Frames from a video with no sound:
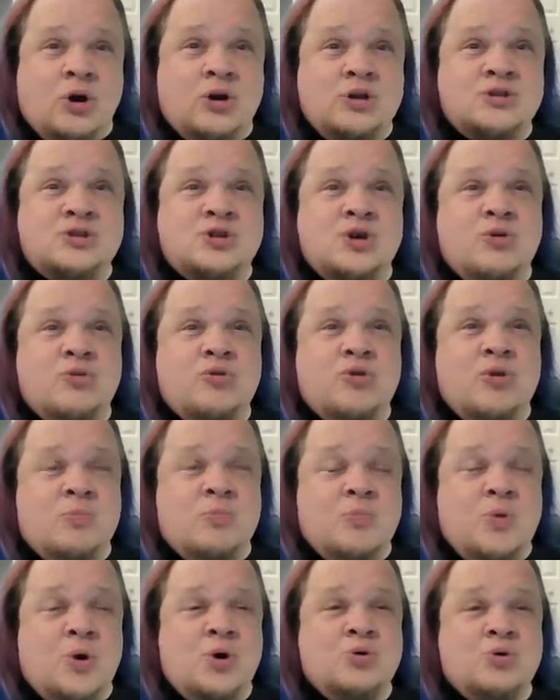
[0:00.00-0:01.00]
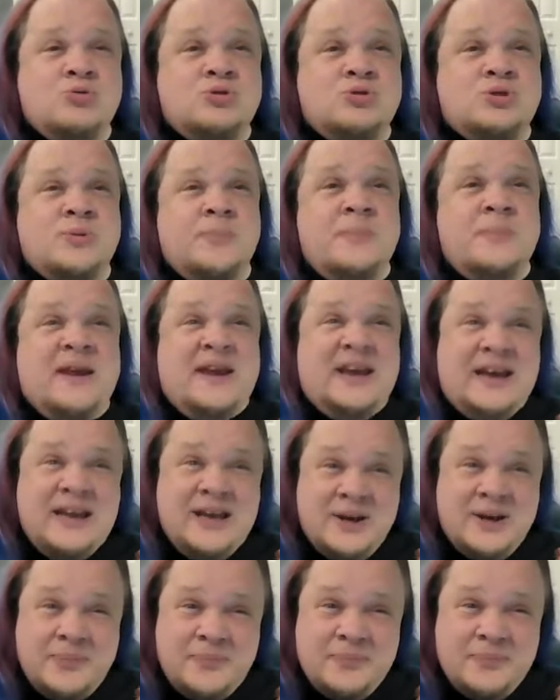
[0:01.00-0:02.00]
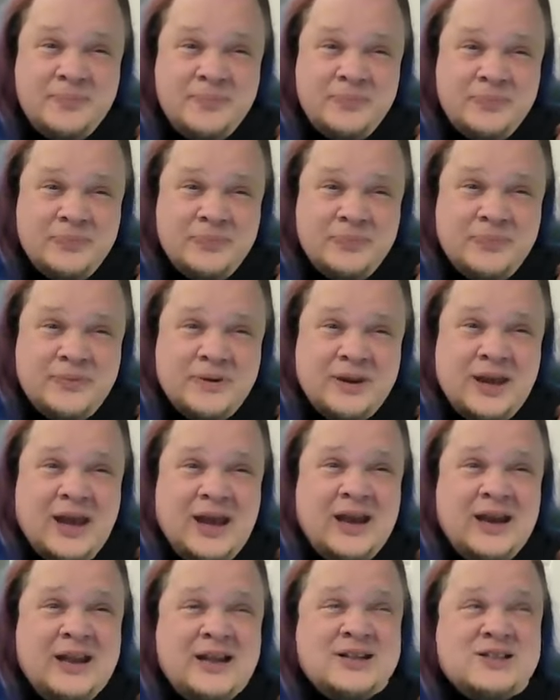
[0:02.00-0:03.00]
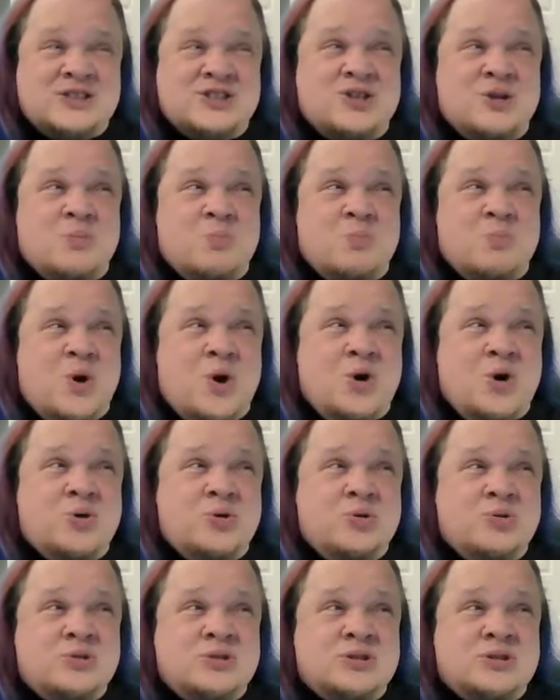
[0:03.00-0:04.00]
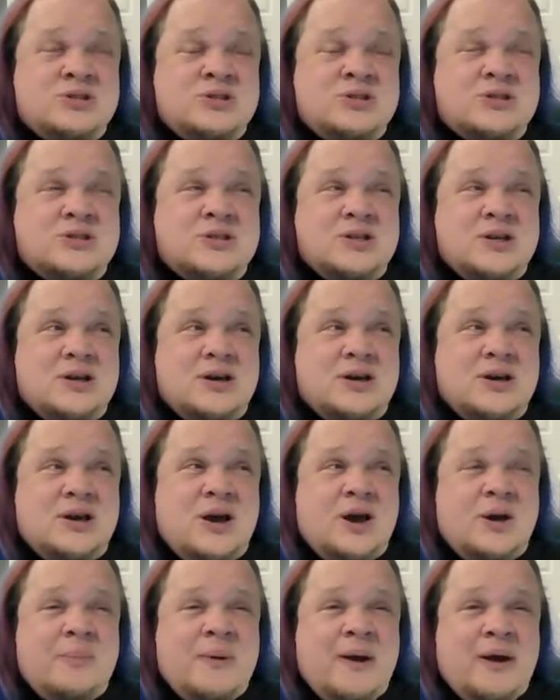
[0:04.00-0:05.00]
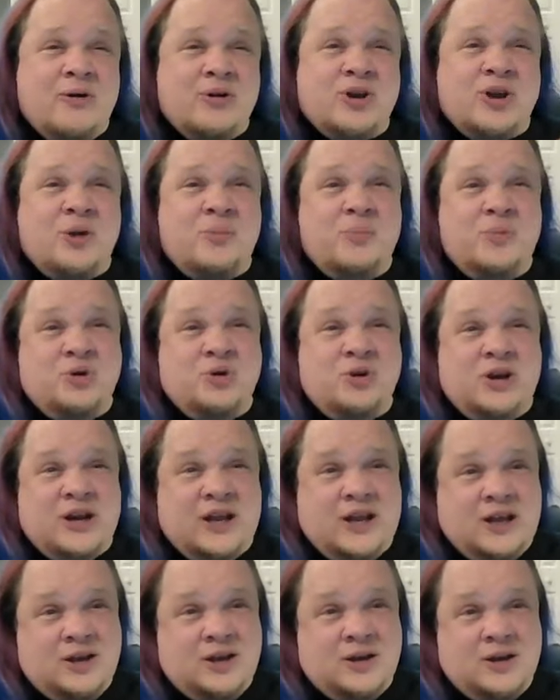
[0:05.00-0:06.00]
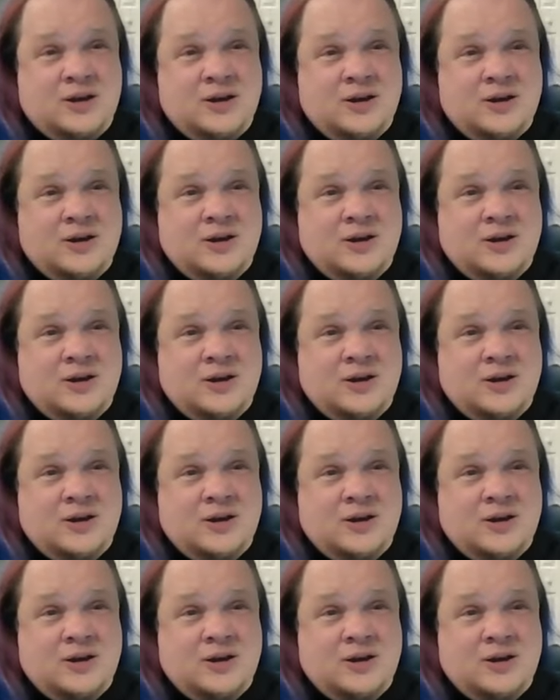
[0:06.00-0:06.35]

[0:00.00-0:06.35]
also the most me. And it's the most about community,